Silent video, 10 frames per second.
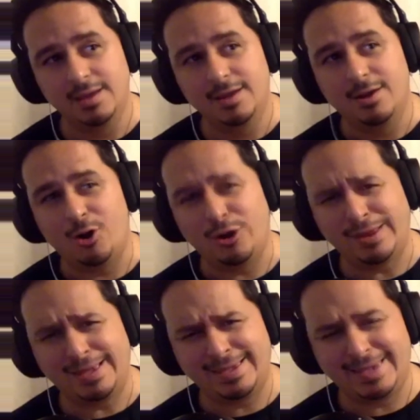on
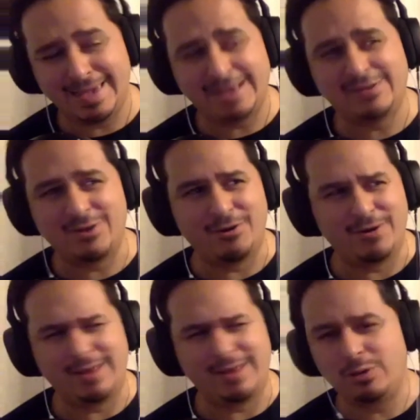Kickstarter,
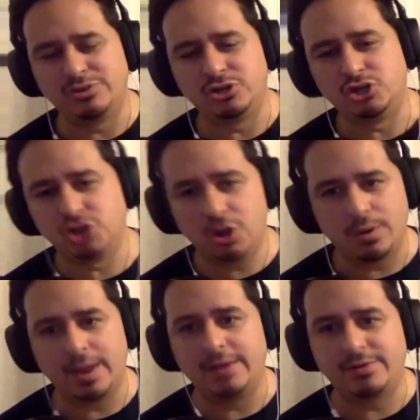and I thought it was a
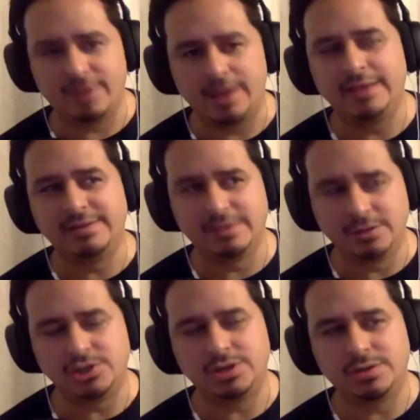joke, and it turned out he's a
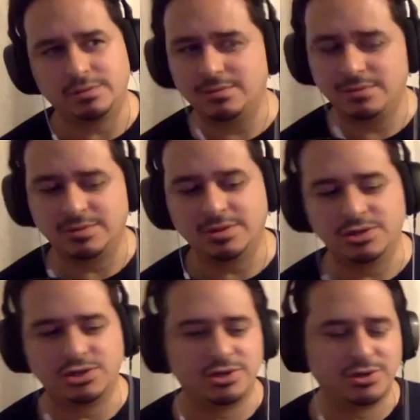
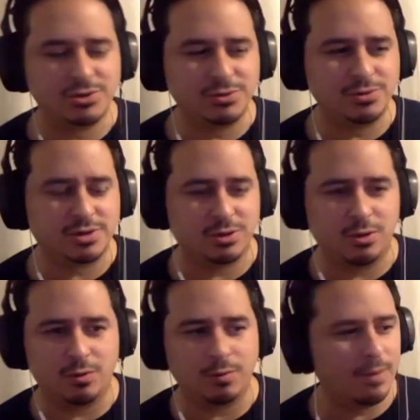legit dude.
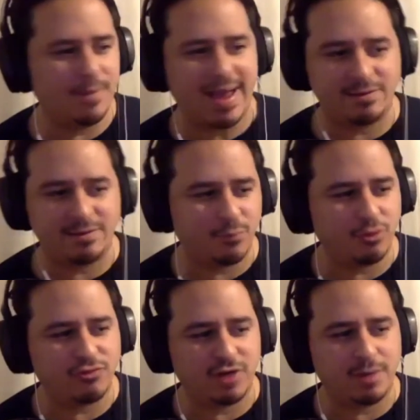So we went back and
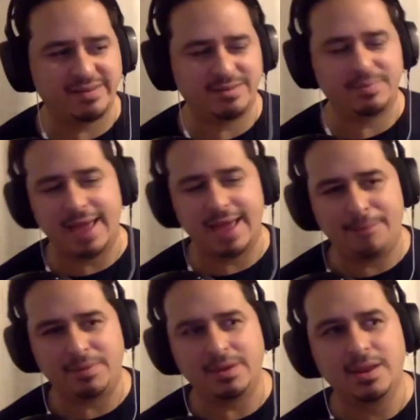forth trying to make something
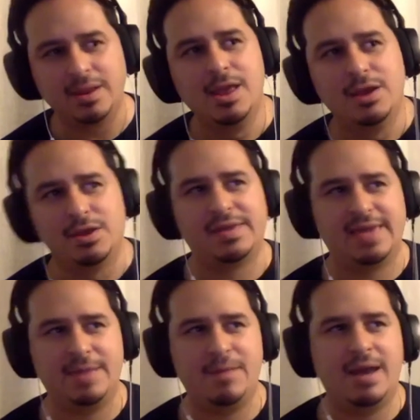happen. Nothing
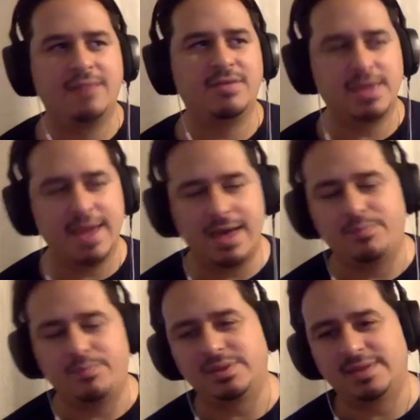came out of it yet,
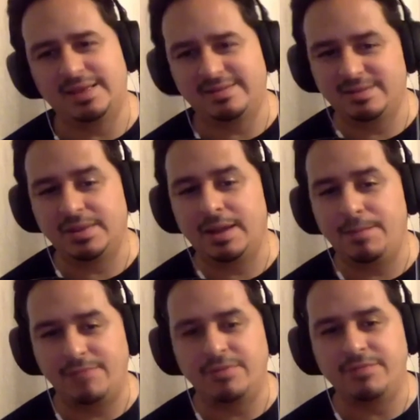but that's something I
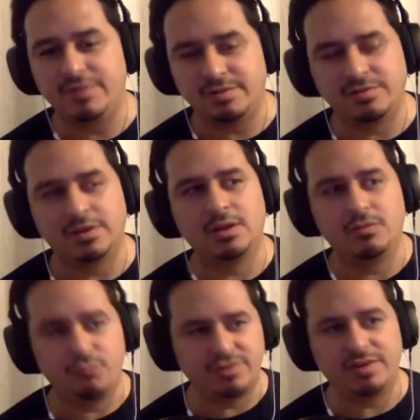might revisit
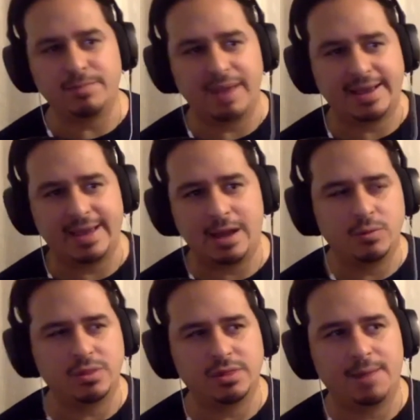in reaching back out
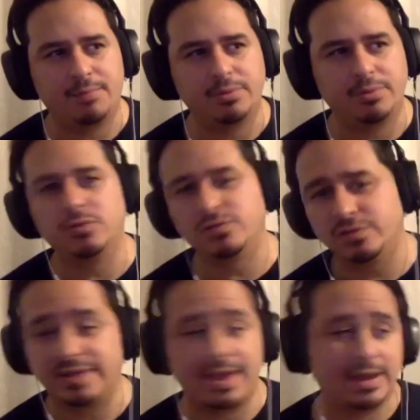with that producer
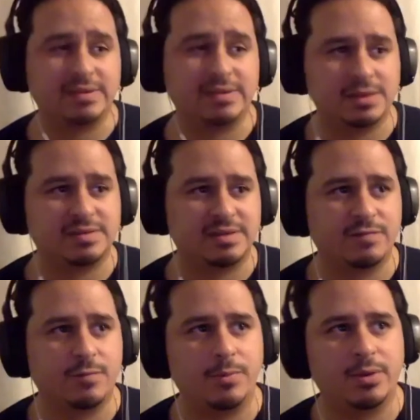and say, hey, listen, let's see if
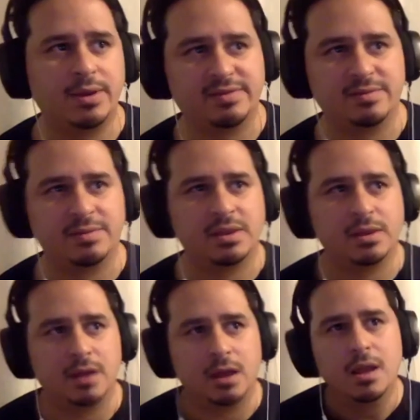maybe we can get something done.